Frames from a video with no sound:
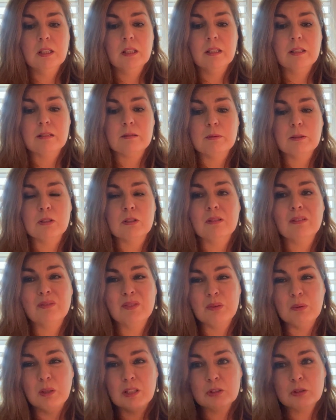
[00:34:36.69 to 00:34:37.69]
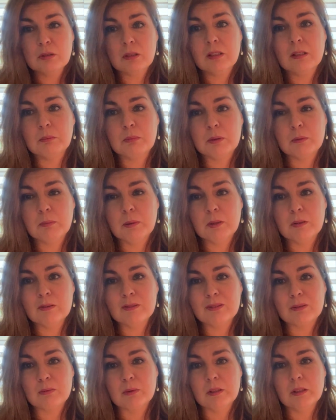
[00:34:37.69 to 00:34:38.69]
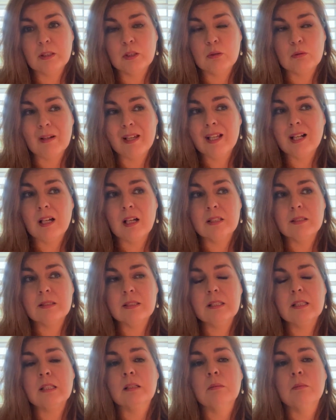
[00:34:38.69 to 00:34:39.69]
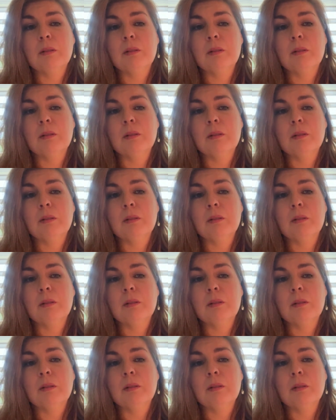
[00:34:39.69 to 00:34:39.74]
especially if you are trying to propose a really great idea,